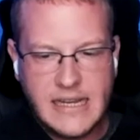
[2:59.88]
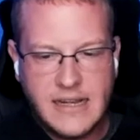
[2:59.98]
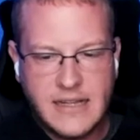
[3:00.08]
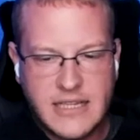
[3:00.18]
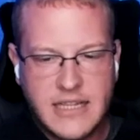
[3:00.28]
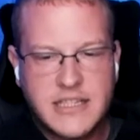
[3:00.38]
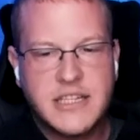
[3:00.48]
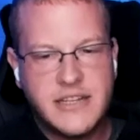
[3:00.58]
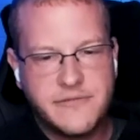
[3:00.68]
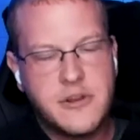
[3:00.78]
it's it's a
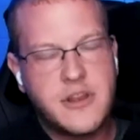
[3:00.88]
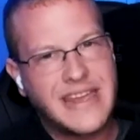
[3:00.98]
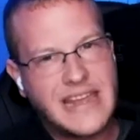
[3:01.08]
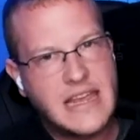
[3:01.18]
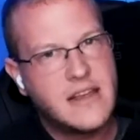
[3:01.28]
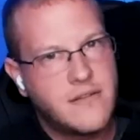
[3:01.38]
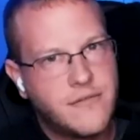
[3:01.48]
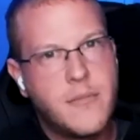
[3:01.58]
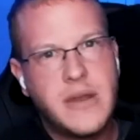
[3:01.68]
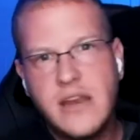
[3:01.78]
different thinking
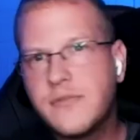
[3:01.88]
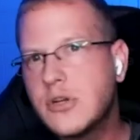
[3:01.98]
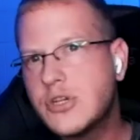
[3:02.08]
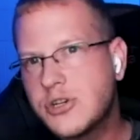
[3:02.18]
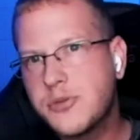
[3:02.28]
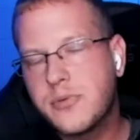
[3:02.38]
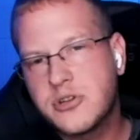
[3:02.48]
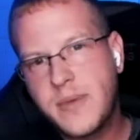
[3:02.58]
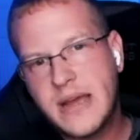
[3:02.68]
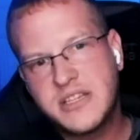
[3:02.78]
from an infrastructure
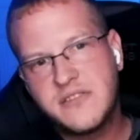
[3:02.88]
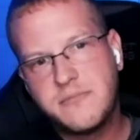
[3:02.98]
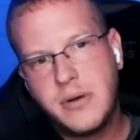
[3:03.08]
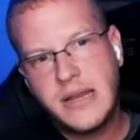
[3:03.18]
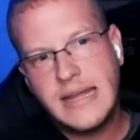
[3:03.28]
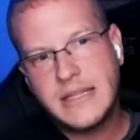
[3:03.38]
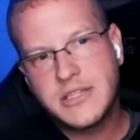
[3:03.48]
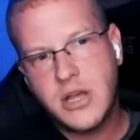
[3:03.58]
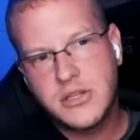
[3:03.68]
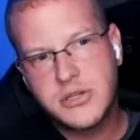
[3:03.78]
perspective but
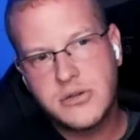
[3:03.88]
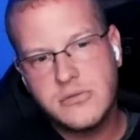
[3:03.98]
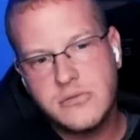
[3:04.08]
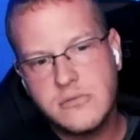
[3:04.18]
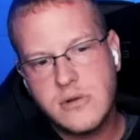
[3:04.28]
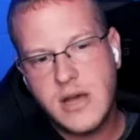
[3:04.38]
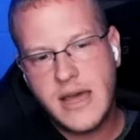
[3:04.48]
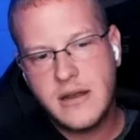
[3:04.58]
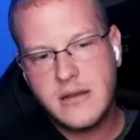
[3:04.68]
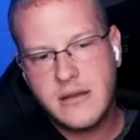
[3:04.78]
it's also
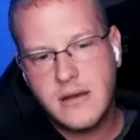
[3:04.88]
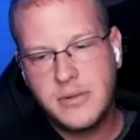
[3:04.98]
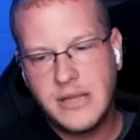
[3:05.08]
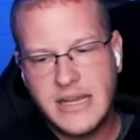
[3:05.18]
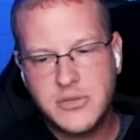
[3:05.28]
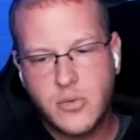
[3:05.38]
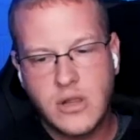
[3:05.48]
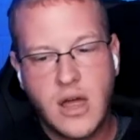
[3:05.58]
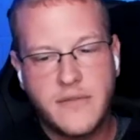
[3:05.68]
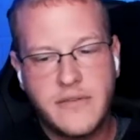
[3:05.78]
at a, a place where a
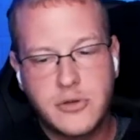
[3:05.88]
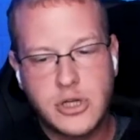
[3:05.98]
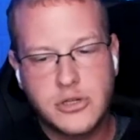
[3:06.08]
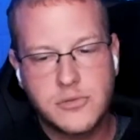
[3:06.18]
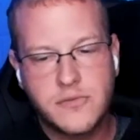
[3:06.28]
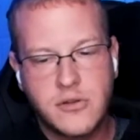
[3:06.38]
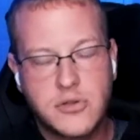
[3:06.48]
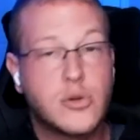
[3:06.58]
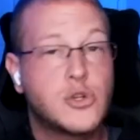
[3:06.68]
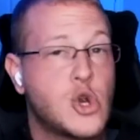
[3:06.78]
lot of infrastructure
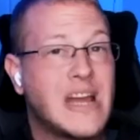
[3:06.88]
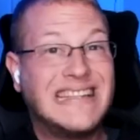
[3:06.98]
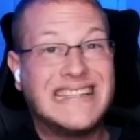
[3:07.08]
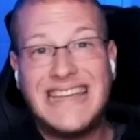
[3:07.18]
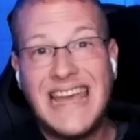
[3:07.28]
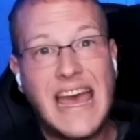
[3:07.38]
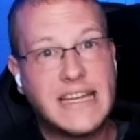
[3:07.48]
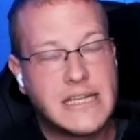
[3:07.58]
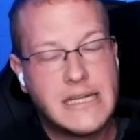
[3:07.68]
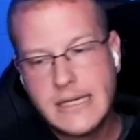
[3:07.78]
folks were trying to
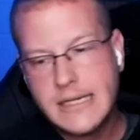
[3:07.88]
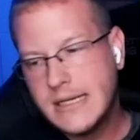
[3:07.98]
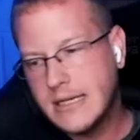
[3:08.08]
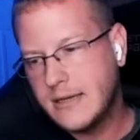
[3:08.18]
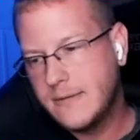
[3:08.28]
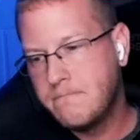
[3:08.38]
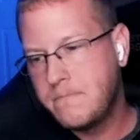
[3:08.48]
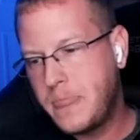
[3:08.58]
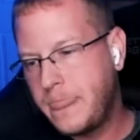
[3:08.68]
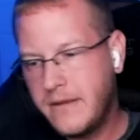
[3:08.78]
get
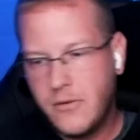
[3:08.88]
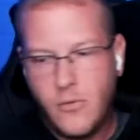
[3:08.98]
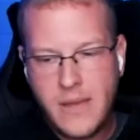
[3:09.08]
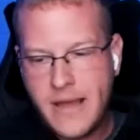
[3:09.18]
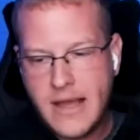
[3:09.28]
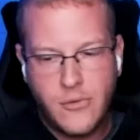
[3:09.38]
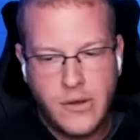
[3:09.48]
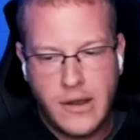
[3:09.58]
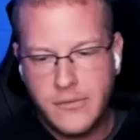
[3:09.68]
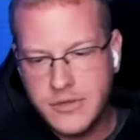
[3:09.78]
um, you know way back
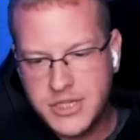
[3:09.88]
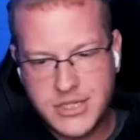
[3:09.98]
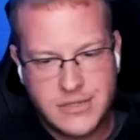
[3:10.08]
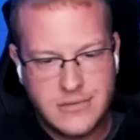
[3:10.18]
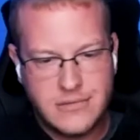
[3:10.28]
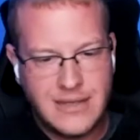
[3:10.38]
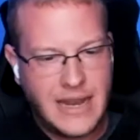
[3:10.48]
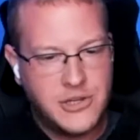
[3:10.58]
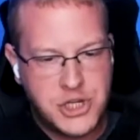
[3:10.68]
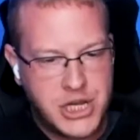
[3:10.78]
when i was an
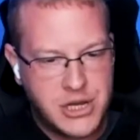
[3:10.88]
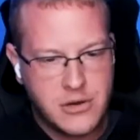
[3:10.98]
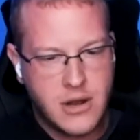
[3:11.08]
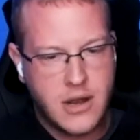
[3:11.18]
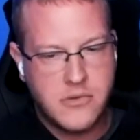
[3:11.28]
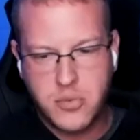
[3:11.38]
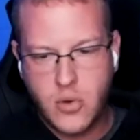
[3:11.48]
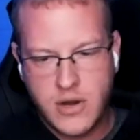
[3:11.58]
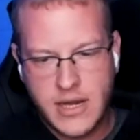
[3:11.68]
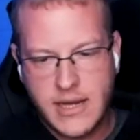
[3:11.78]
engineer i was
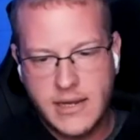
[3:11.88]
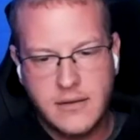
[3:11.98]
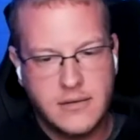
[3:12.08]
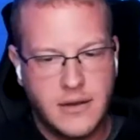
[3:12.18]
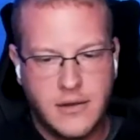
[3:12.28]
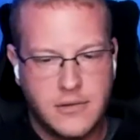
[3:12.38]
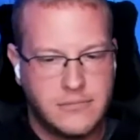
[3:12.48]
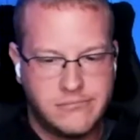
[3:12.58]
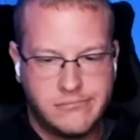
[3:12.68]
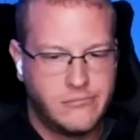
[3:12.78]
working you
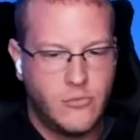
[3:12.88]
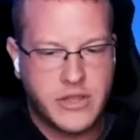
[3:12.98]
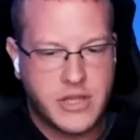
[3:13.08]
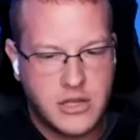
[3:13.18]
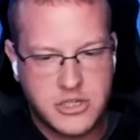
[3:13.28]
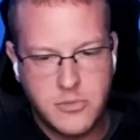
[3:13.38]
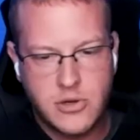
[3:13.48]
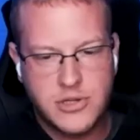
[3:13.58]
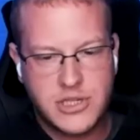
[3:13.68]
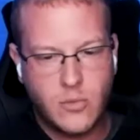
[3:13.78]
know with
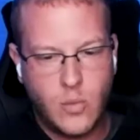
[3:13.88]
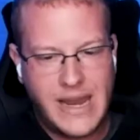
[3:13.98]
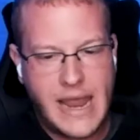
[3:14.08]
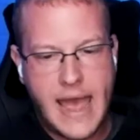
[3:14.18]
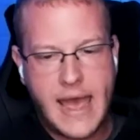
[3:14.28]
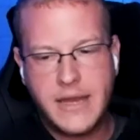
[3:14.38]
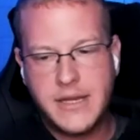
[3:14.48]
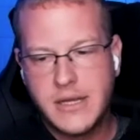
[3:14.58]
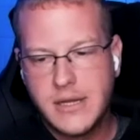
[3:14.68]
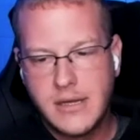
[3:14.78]
customers we
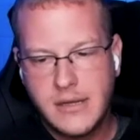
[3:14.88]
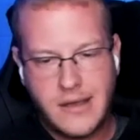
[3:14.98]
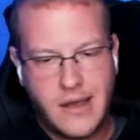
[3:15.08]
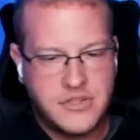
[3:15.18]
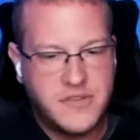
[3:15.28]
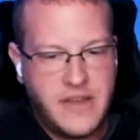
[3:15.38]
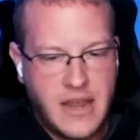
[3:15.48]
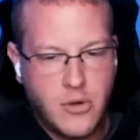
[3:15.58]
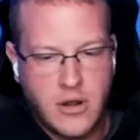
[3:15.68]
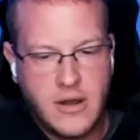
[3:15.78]
had uh, i was a
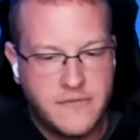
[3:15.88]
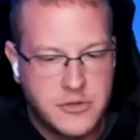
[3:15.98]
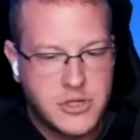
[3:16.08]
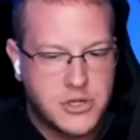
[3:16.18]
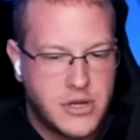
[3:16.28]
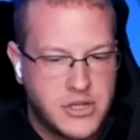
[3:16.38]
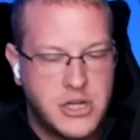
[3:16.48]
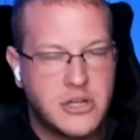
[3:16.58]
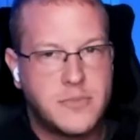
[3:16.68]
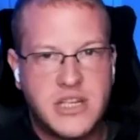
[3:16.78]
vmware infrastructure
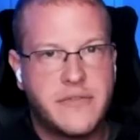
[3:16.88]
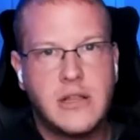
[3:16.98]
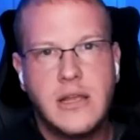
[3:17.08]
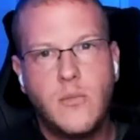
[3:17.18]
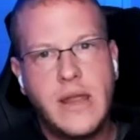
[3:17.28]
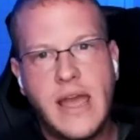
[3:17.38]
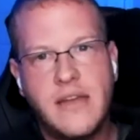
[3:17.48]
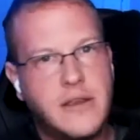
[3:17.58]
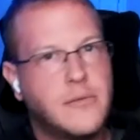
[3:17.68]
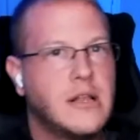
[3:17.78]
engineer specifically and we
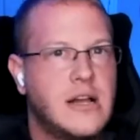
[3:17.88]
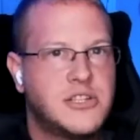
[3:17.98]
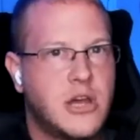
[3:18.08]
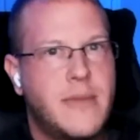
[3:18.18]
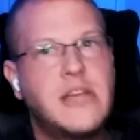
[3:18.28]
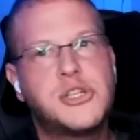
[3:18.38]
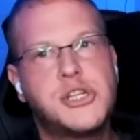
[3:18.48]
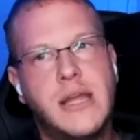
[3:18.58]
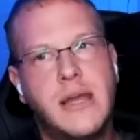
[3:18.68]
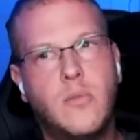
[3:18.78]
had vrealize
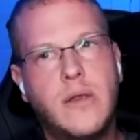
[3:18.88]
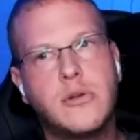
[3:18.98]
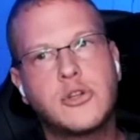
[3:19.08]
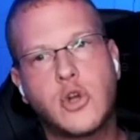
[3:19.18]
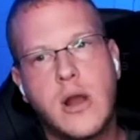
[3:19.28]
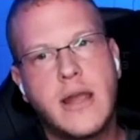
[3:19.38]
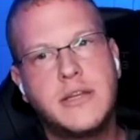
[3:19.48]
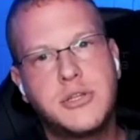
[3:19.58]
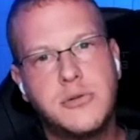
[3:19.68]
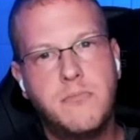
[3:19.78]
automation and we were
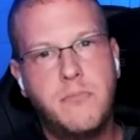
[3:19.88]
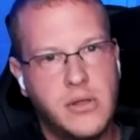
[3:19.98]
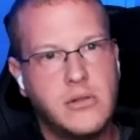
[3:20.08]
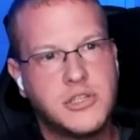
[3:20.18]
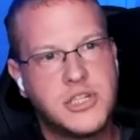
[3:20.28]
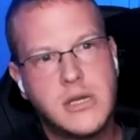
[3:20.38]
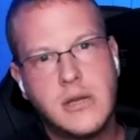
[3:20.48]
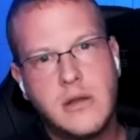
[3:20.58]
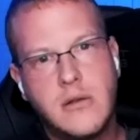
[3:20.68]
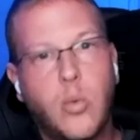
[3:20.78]
trying to build
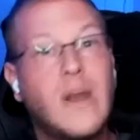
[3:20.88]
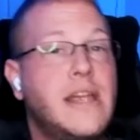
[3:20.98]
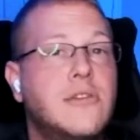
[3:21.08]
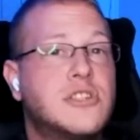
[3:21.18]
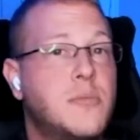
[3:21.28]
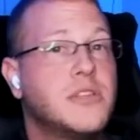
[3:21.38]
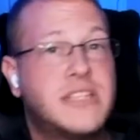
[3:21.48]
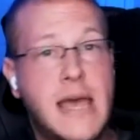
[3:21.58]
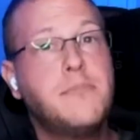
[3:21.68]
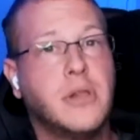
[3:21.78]
reusable
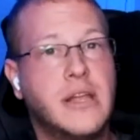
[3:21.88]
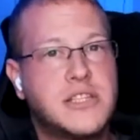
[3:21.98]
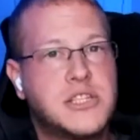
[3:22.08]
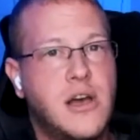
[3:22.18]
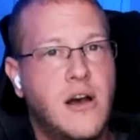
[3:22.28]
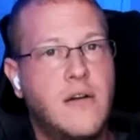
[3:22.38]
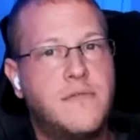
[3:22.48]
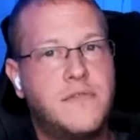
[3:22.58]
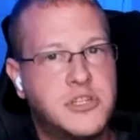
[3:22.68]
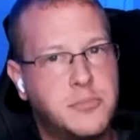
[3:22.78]
templates
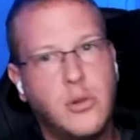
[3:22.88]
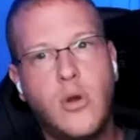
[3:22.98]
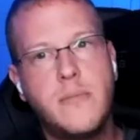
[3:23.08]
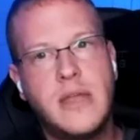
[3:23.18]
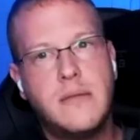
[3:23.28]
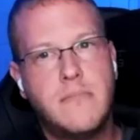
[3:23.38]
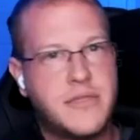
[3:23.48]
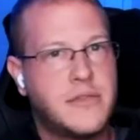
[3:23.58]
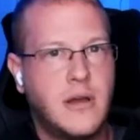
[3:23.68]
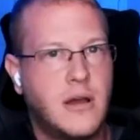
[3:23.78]
of the deployment
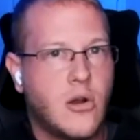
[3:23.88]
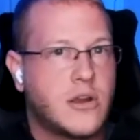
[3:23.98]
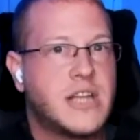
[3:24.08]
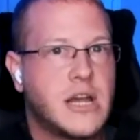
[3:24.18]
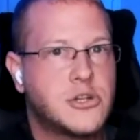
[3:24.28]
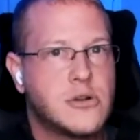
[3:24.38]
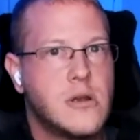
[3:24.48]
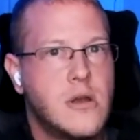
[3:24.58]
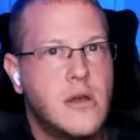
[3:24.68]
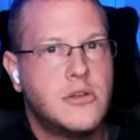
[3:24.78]
meth- uh, architecture
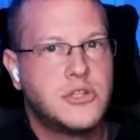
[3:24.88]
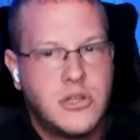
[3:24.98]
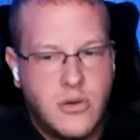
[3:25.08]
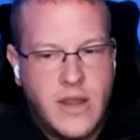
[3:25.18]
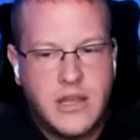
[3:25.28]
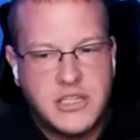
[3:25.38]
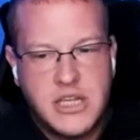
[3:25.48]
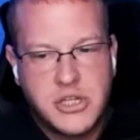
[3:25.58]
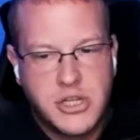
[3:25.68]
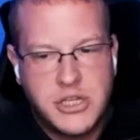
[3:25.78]
so that we could
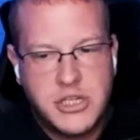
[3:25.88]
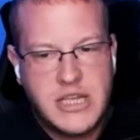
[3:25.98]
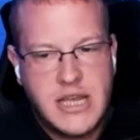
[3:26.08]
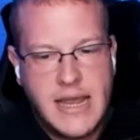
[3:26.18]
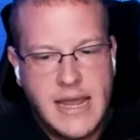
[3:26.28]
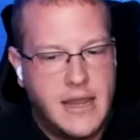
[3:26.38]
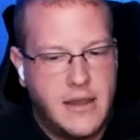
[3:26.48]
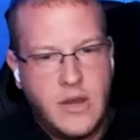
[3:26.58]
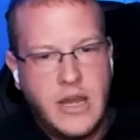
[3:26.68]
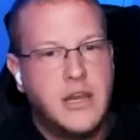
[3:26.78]
essentially just say hey
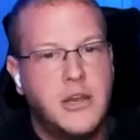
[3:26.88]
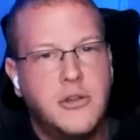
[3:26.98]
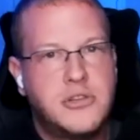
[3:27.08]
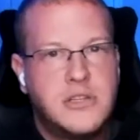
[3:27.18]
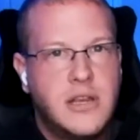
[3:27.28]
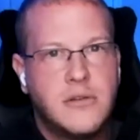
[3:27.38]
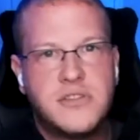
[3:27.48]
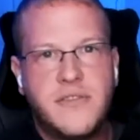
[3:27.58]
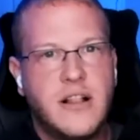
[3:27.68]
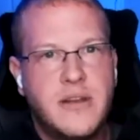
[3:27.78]
we need a new you know
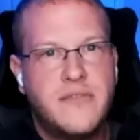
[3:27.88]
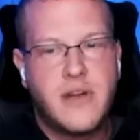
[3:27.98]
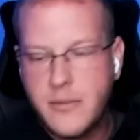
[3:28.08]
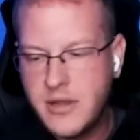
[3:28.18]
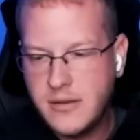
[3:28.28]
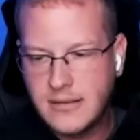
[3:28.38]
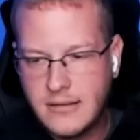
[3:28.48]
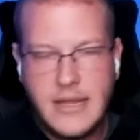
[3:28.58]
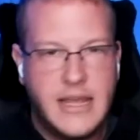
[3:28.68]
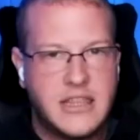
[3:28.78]
development environment
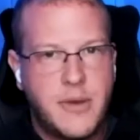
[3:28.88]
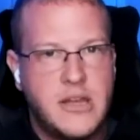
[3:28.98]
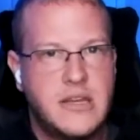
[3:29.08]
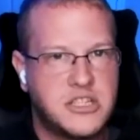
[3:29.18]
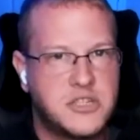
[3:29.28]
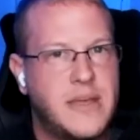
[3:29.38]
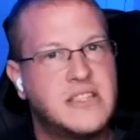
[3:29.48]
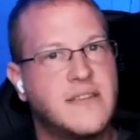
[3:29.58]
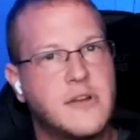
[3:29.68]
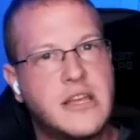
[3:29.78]
hit the button it
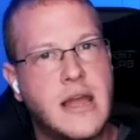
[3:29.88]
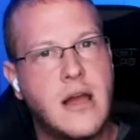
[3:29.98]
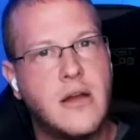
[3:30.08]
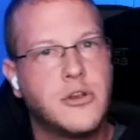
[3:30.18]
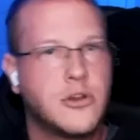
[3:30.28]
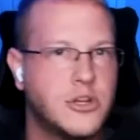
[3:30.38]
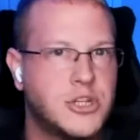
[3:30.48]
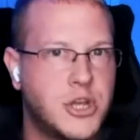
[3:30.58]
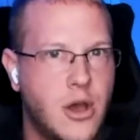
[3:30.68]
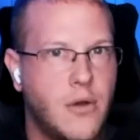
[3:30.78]
spins everything out and you're good
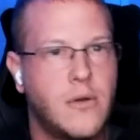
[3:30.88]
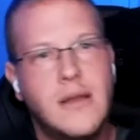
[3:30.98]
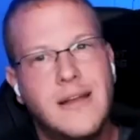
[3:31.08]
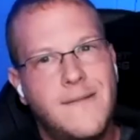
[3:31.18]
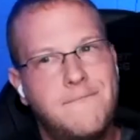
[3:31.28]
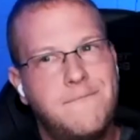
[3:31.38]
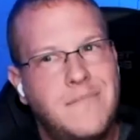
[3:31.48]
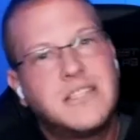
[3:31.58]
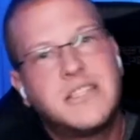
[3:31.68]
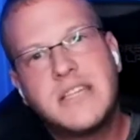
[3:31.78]
to go
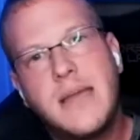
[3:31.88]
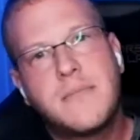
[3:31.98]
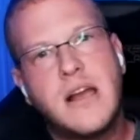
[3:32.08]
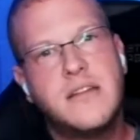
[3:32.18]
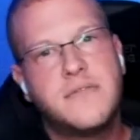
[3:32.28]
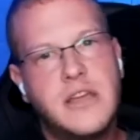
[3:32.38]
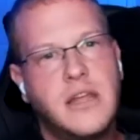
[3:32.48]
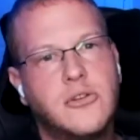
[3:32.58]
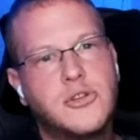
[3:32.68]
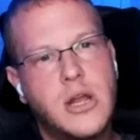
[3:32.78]
it's the same kind of
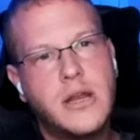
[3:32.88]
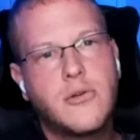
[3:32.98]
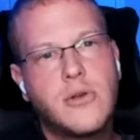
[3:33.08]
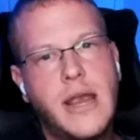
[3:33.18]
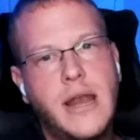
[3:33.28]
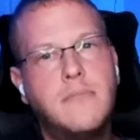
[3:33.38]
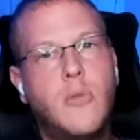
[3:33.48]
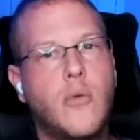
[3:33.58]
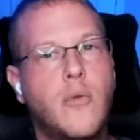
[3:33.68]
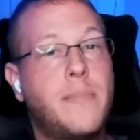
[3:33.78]
thing you're trying to create a
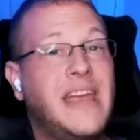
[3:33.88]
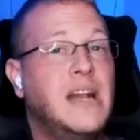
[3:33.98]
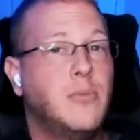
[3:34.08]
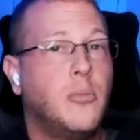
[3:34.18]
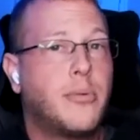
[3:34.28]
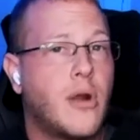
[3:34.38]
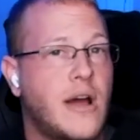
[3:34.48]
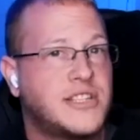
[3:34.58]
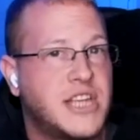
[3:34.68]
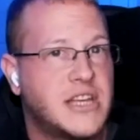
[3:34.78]
more repeatable
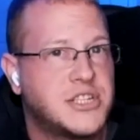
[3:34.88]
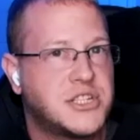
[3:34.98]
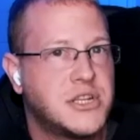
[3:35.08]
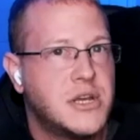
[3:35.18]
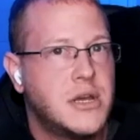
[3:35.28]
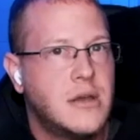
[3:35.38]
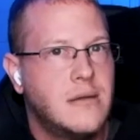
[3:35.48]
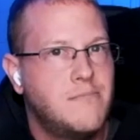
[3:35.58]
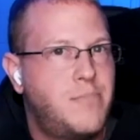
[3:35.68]
process hmm.